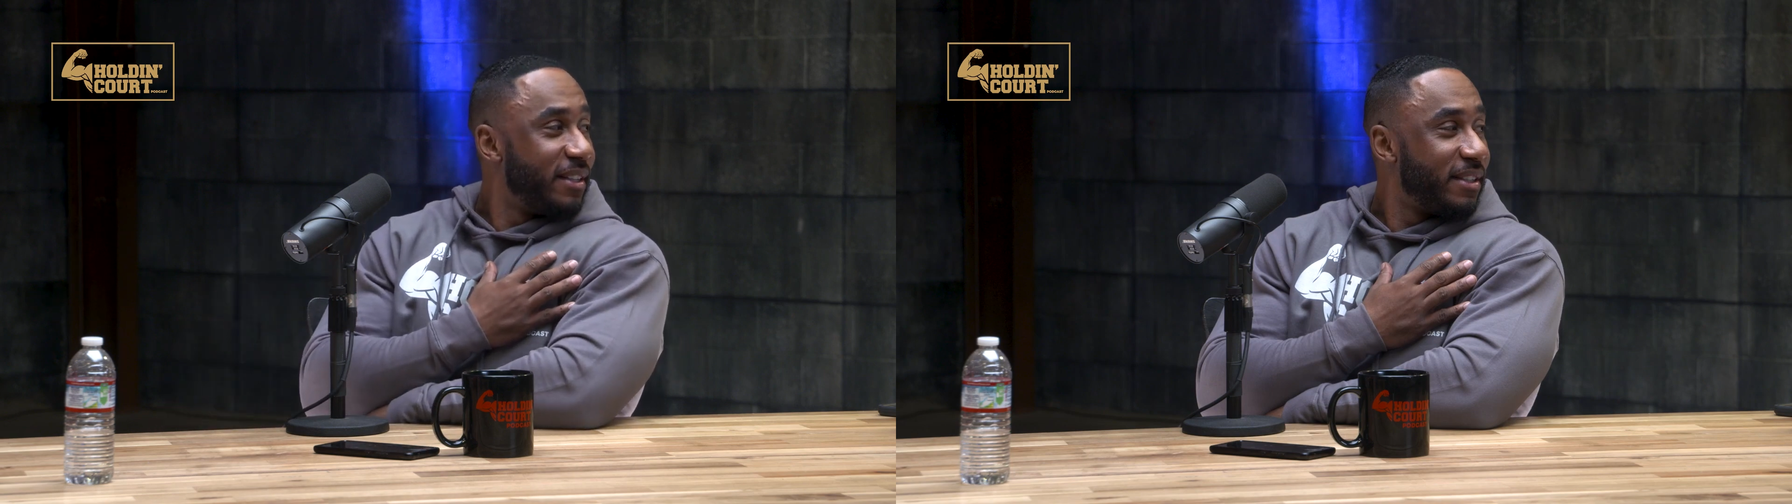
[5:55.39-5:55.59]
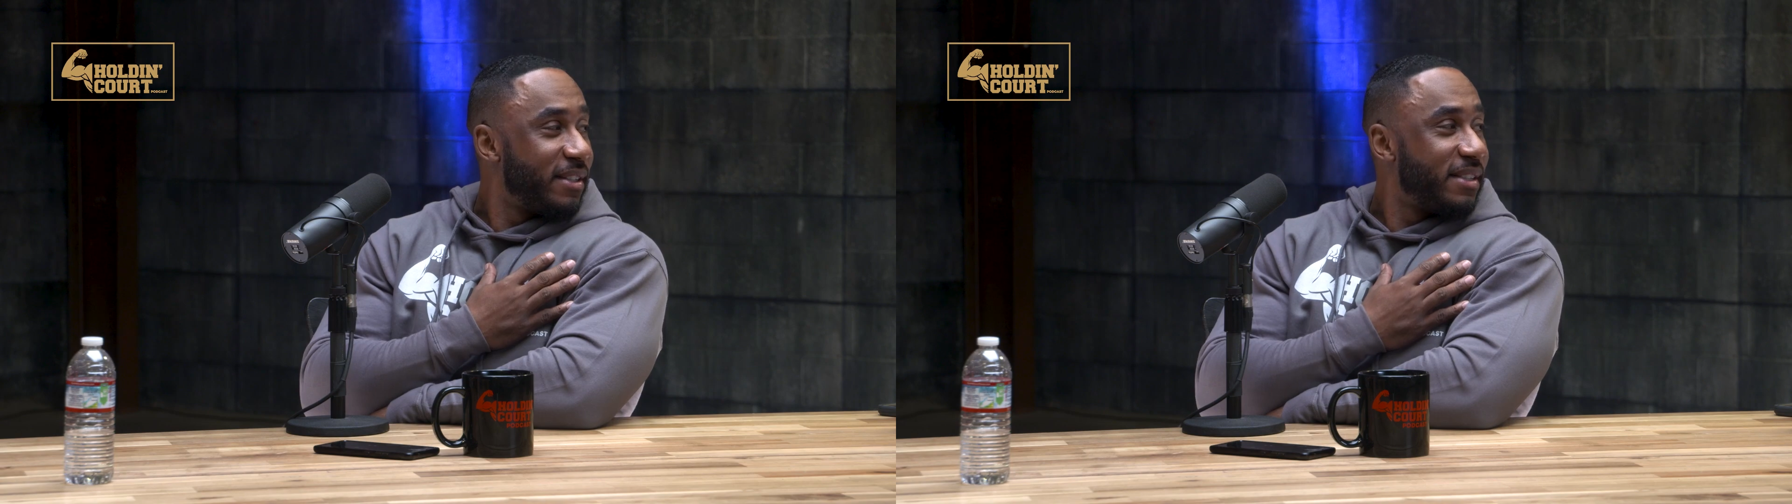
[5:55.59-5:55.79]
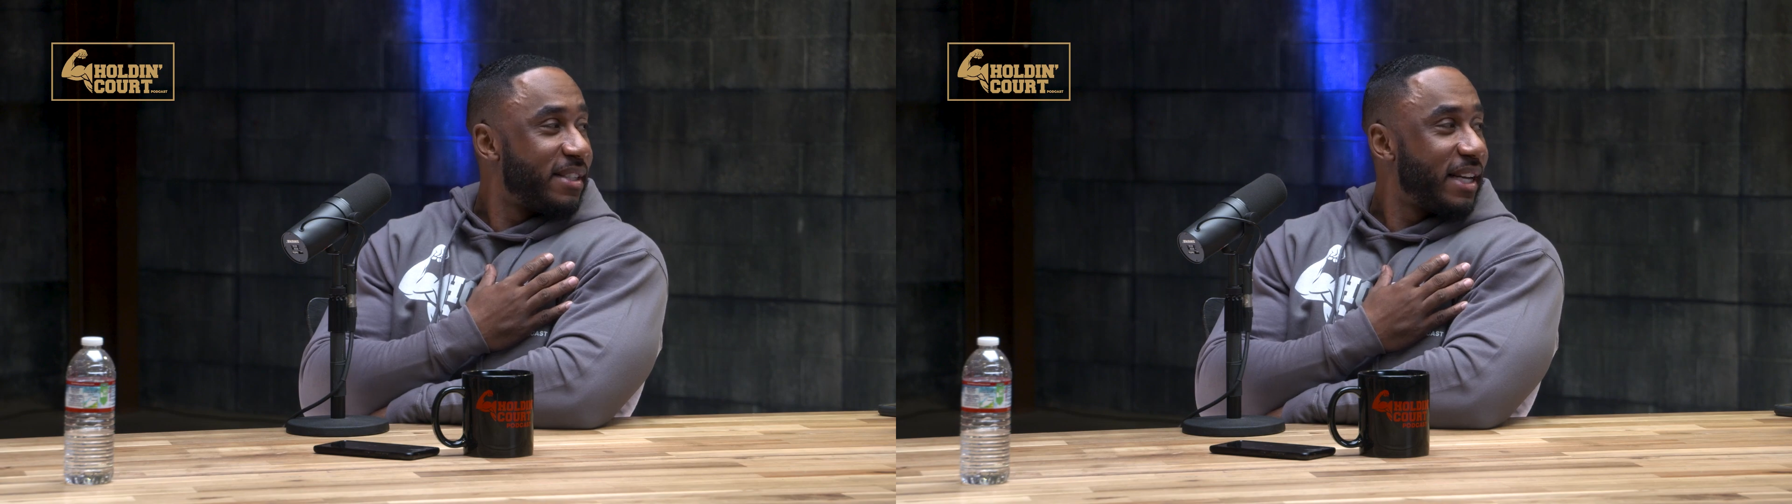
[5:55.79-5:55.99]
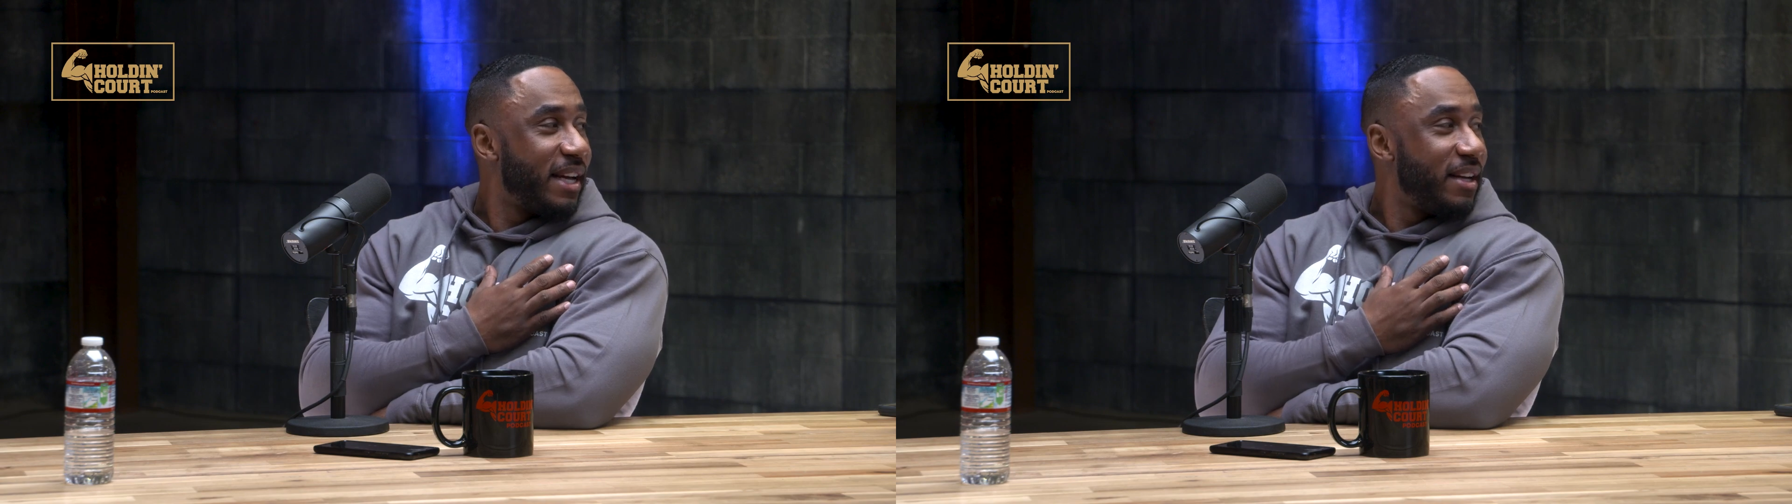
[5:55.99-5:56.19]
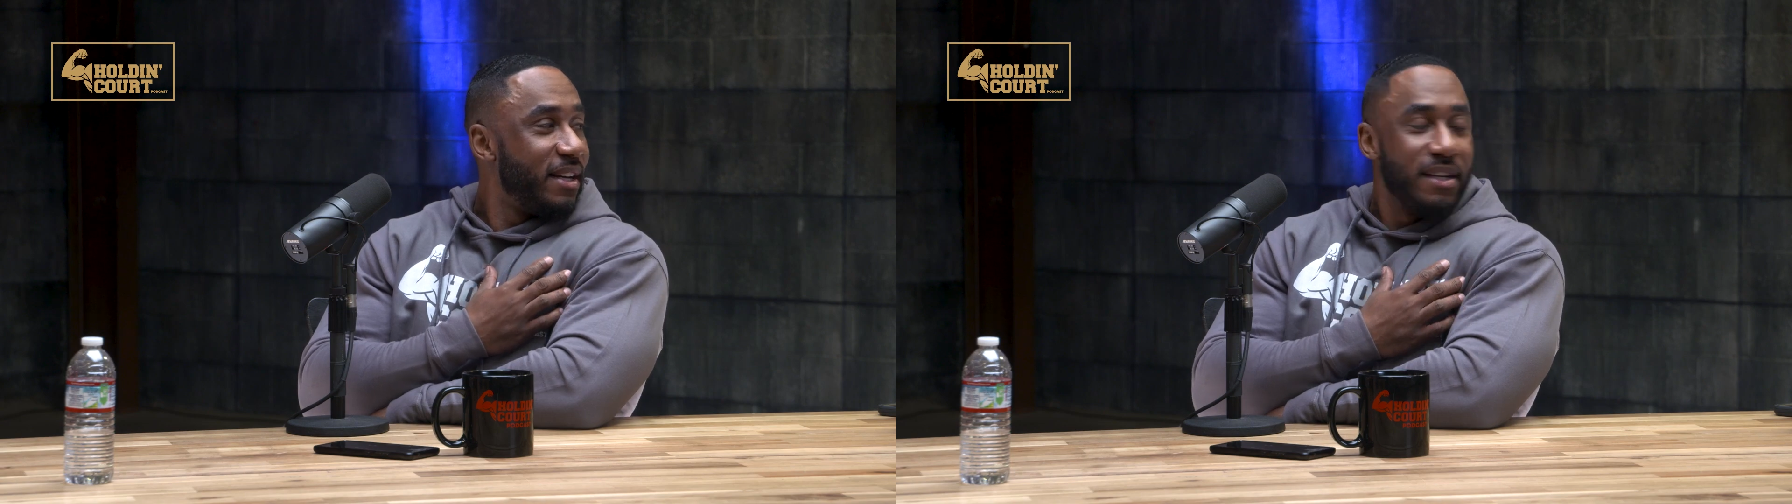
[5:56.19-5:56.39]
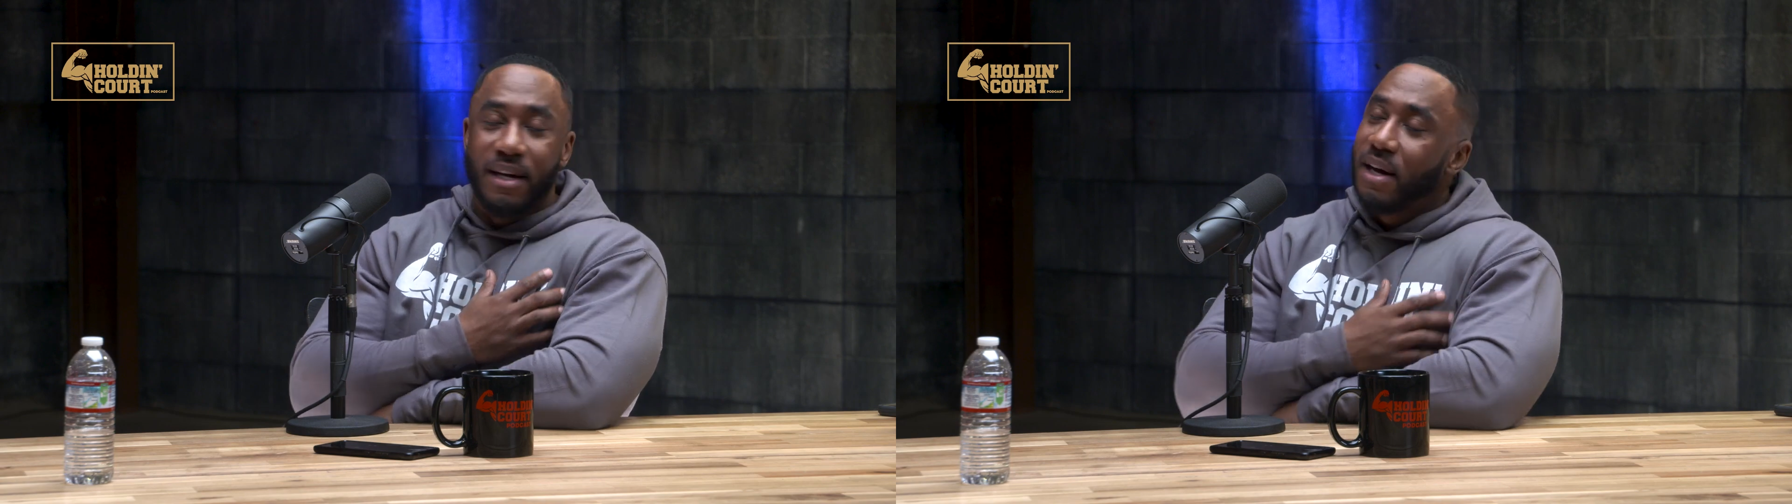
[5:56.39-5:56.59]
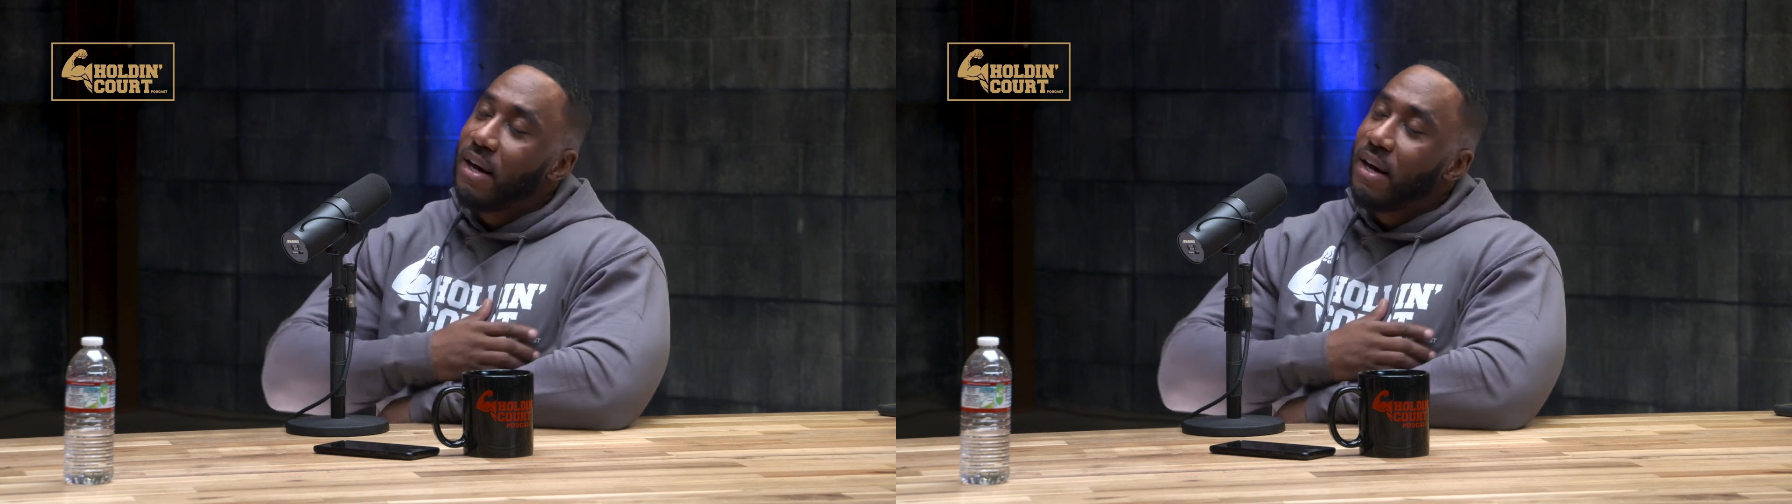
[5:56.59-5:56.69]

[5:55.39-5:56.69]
You know, you wear a fitted shirt every day.